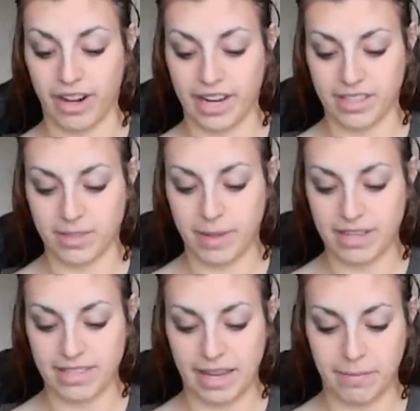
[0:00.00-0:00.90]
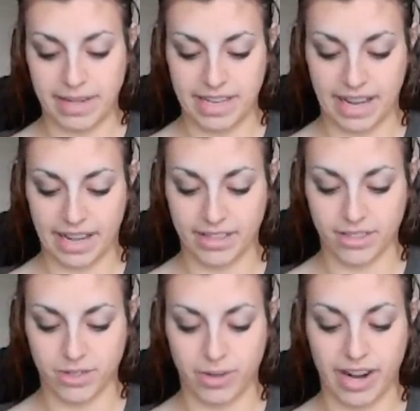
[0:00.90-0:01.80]
it smells like my
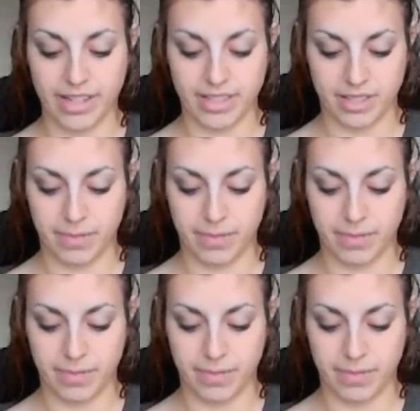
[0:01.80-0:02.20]
dad's psoriasis